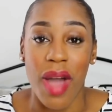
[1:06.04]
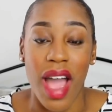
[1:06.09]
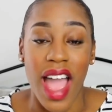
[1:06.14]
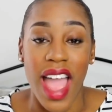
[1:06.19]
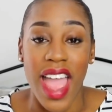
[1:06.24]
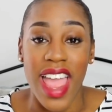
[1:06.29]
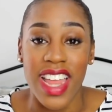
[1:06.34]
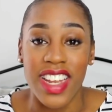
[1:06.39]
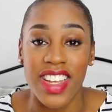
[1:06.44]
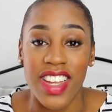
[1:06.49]
my
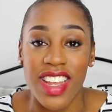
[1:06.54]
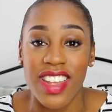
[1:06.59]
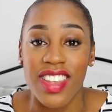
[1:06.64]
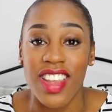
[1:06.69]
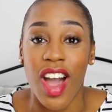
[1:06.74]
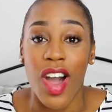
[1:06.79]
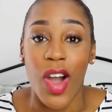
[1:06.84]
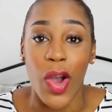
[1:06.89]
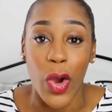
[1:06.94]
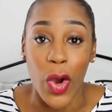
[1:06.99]

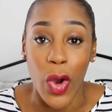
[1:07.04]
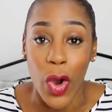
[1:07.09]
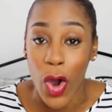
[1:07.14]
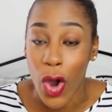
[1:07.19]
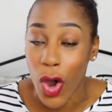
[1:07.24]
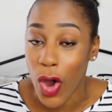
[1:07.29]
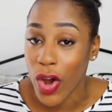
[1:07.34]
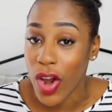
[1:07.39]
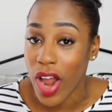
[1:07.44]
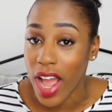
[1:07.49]
edges are
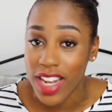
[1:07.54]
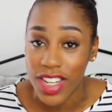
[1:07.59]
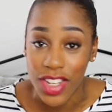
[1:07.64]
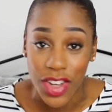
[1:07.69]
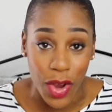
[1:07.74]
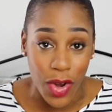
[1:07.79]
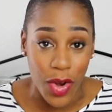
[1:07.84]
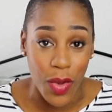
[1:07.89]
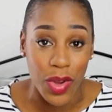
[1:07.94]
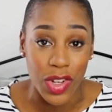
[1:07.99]
gone, I
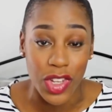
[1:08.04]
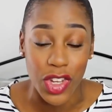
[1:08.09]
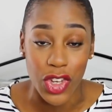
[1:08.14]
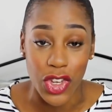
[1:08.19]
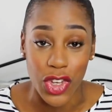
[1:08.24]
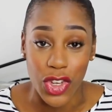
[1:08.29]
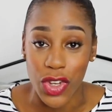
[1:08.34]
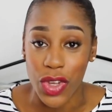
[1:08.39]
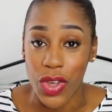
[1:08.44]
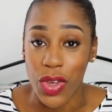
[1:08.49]
don't know what to
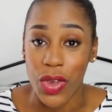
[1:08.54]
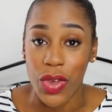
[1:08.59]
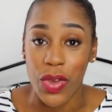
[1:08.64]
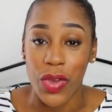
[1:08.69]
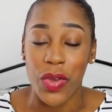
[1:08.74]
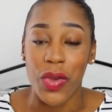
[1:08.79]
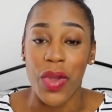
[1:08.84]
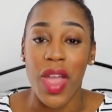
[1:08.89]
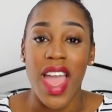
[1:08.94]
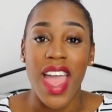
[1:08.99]

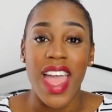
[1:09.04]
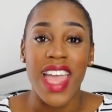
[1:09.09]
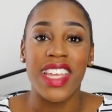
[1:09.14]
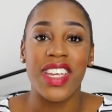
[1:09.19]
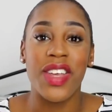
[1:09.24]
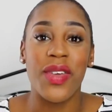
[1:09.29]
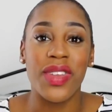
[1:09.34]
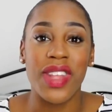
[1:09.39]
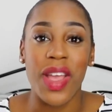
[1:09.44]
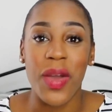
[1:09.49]
do.
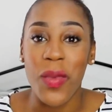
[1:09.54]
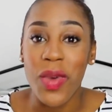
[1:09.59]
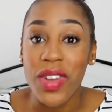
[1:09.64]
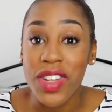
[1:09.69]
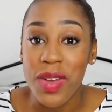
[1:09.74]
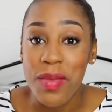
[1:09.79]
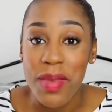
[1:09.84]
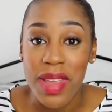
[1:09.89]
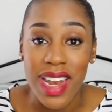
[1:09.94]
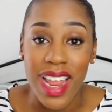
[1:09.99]
She was like,
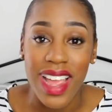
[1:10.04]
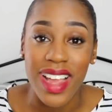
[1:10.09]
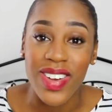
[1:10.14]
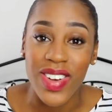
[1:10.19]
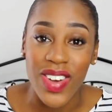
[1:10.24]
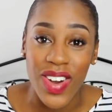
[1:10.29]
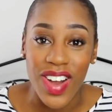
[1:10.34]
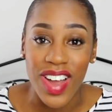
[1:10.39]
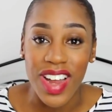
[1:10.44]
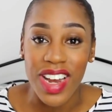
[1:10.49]
what do you mean
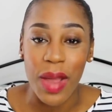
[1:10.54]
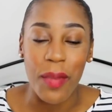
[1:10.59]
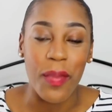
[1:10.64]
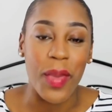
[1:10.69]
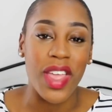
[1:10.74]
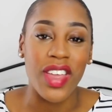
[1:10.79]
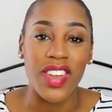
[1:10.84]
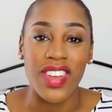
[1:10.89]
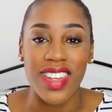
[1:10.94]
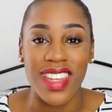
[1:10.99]
they're gone? I
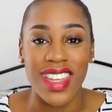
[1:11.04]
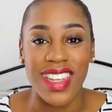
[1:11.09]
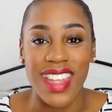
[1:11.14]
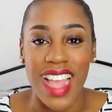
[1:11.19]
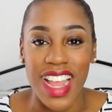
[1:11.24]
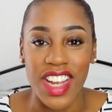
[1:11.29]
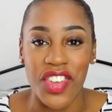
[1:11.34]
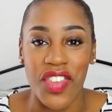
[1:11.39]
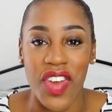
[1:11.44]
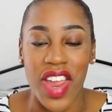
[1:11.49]
bet you're just
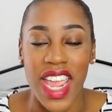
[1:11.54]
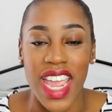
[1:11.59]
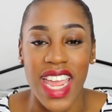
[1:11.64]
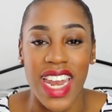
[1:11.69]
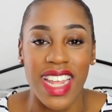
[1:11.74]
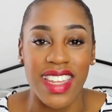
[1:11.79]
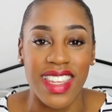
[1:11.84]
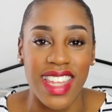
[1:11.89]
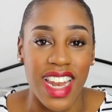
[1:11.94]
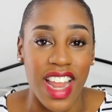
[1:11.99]

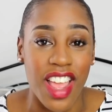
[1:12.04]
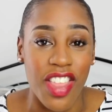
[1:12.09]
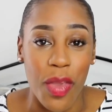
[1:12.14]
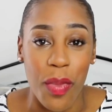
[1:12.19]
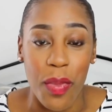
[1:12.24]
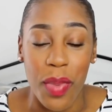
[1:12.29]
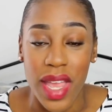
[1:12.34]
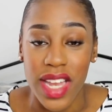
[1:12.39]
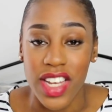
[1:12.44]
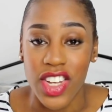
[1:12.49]
exaggerating. I sent her
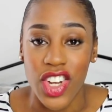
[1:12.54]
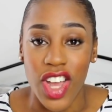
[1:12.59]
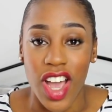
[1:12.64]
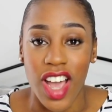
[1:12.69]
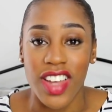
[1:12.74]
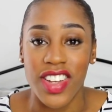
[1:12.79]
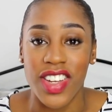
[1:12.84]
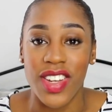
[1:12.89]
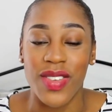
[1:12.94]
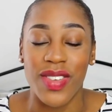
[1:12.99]
the
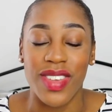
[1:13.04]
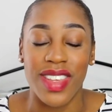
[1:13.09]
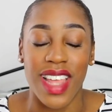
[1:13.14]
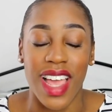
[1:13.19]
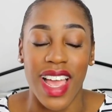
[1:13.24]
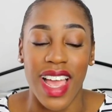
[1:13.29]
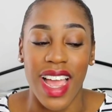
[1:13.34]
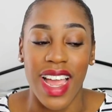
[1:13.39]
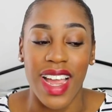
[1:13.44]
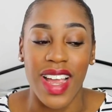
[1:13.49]
picture, she was
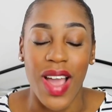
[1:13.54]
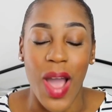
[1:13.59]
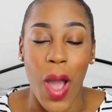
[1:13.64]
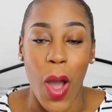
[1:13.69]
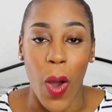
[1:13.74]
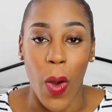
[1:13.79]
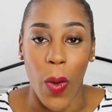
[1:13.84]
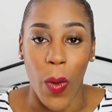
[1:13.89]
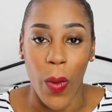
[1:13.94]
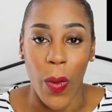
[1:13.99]
like,
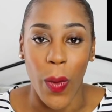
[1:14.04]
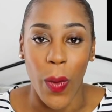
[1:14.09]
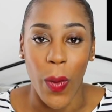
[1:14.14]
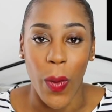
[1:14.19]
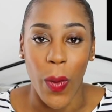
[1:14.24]
oh.